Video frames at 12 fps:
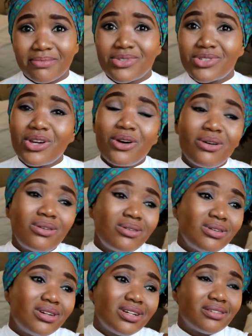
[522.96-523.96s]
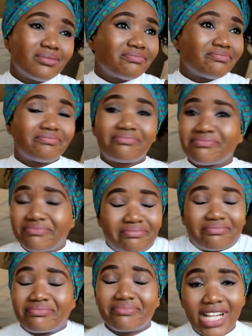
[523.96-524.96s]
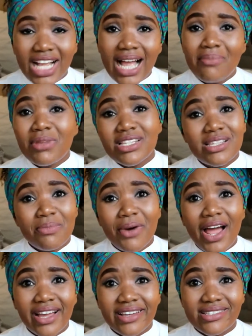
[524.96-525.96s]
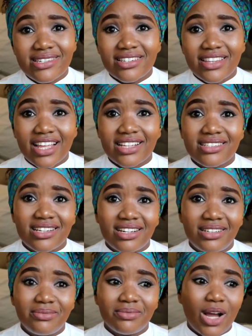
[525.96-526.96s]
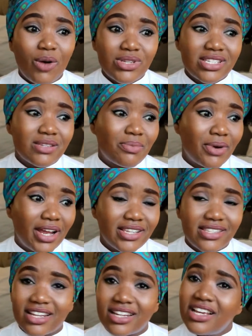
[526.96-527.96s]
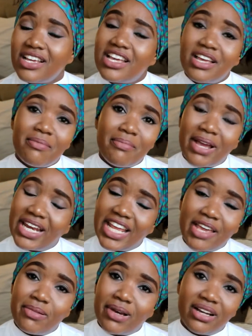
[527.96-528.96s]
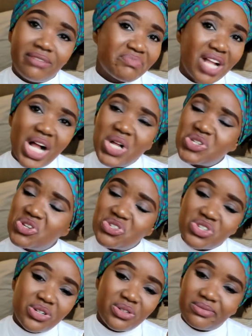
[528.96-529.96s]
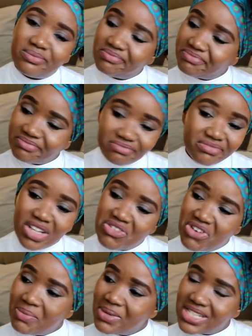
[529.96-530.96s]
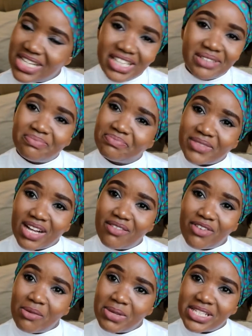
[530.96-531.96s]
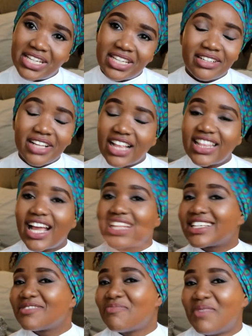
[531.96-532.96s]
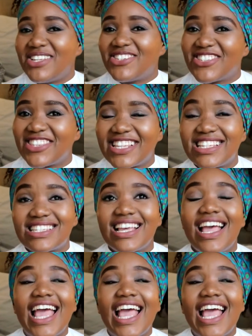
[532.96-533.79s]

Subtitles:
So I'm not surprised that, I wasn't surprised that my labor, I was also vomiting. I think I did mention this